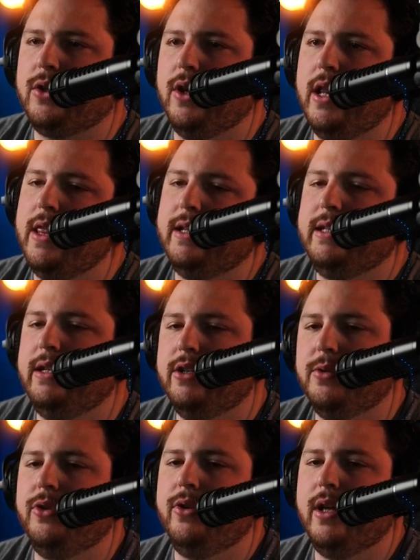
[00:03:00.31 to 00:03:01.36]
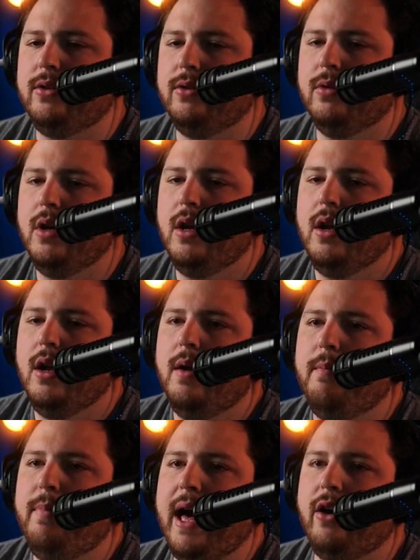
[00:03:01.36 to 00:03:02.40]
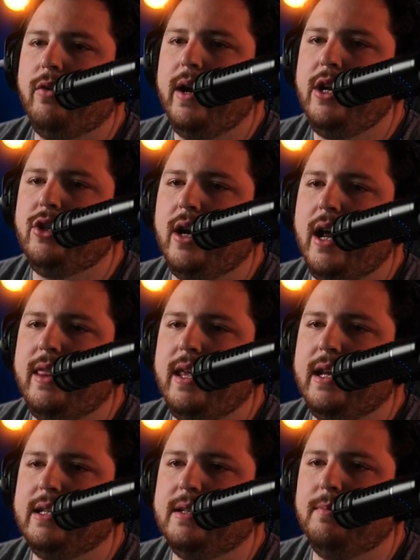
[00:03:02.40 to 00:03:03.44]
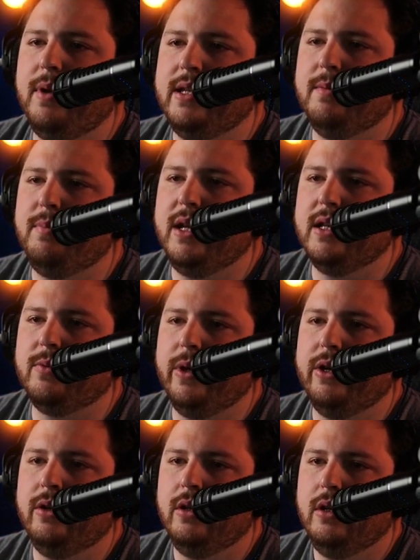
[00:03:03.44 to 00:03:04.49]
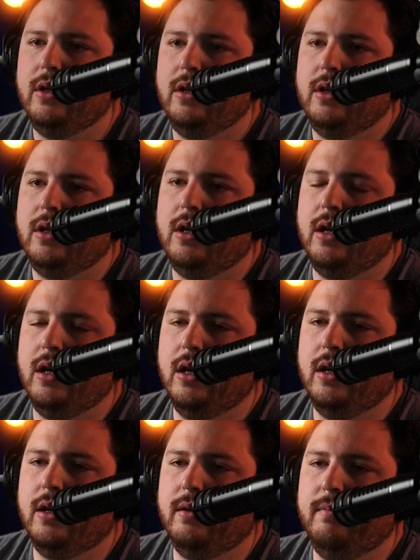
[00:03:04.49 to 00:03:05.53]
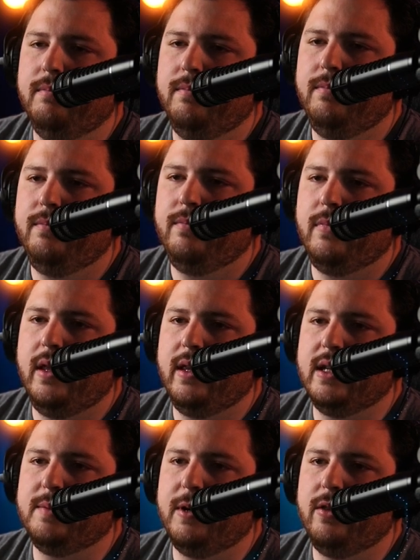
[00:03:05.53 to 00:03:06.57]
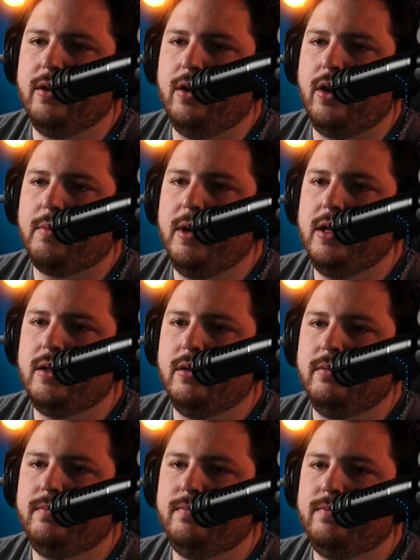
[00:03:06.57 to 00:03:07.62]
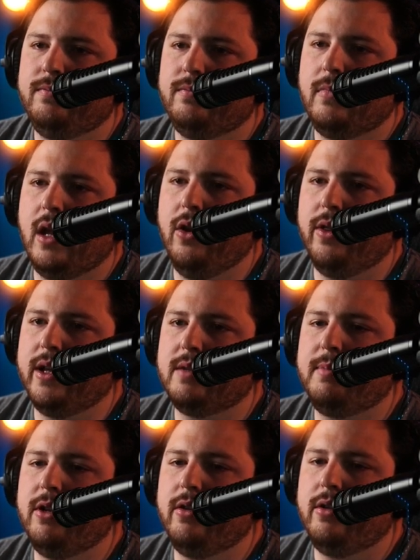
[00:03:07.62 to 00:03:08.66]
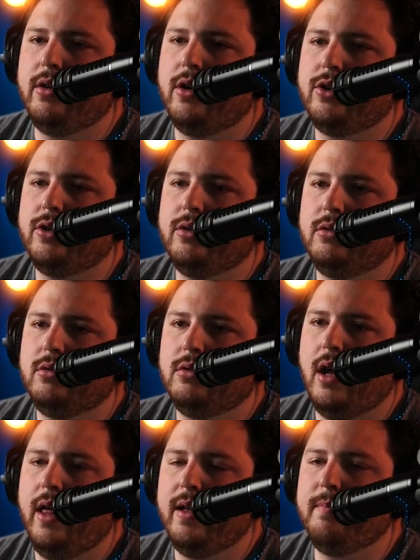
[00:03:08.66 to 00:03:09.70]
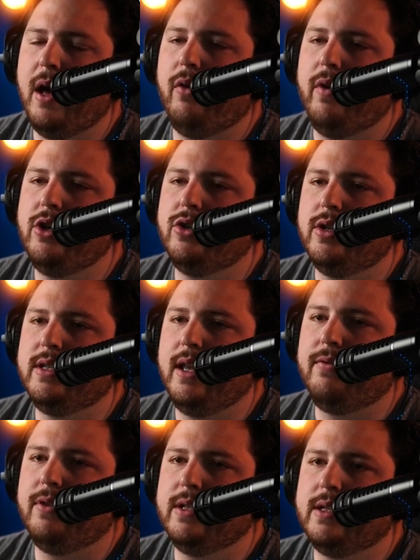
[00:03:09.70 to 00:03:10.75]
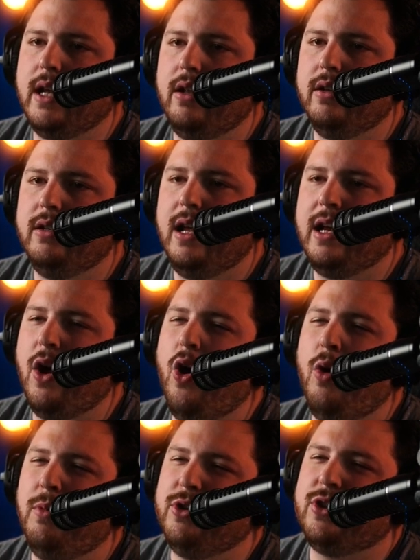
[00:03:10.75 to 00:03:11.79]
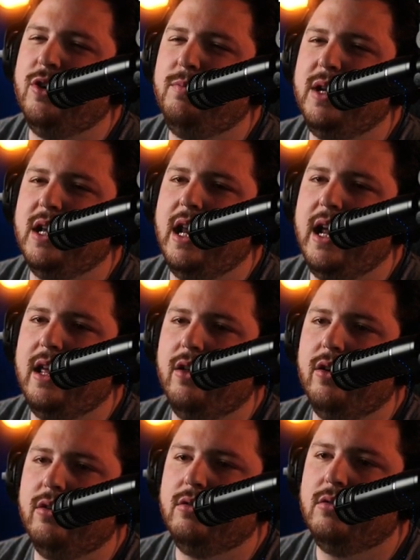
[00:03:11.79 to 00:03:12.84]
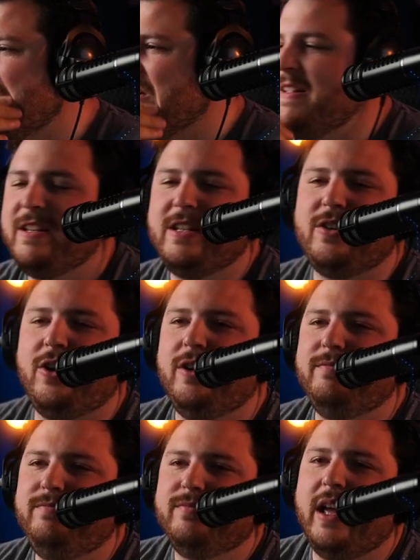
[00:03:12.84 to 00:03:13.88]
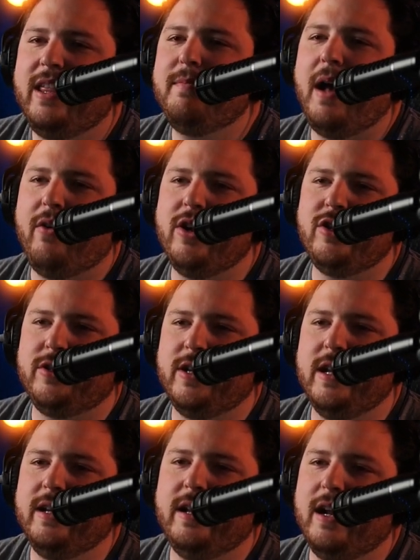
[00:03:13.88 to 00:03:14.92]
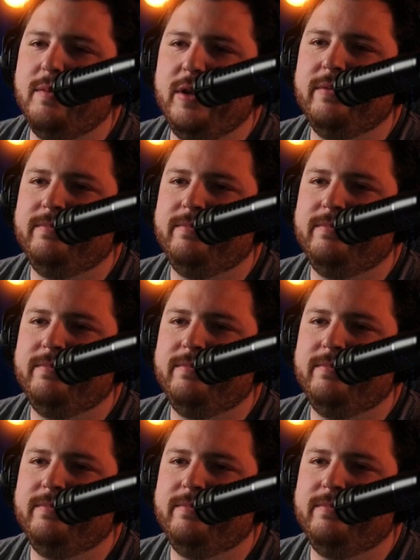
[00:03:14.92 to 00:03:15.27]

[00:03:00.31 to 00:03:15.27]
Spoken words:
good in the tiers. We'll do that too. Battle Rager, I think is a B as well. I think it's better than Archmage though. I don't think it's better than an Archer. I think Battle Rager is definitely solid. It almost could be an A though. This is hard. I think Battle Rager is an A, not a B.